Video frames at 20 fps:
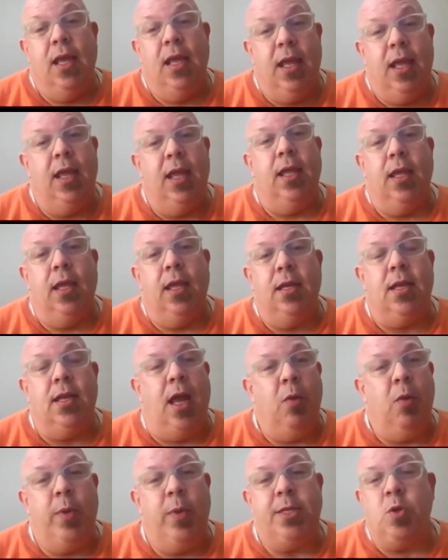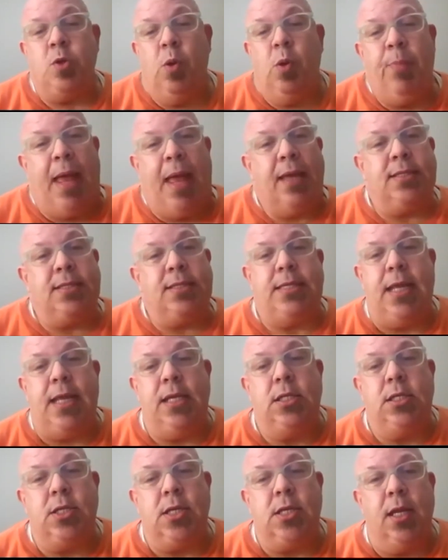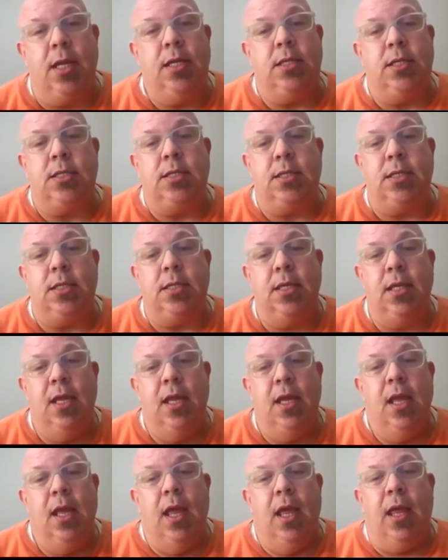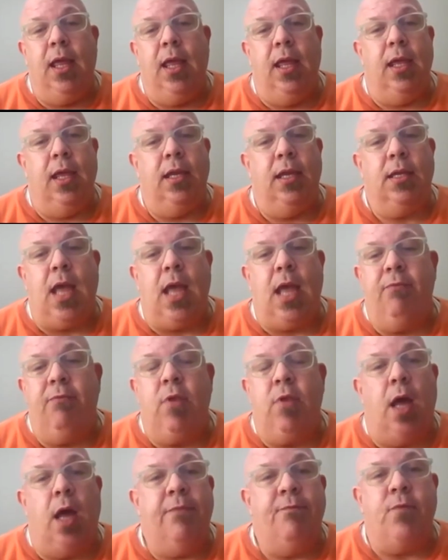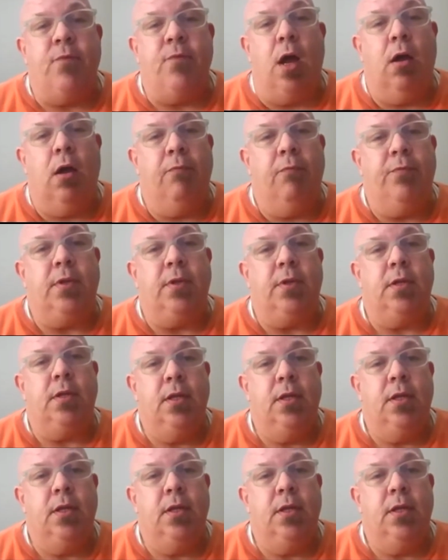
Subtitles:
And I went to a backstage night and kind of got involved,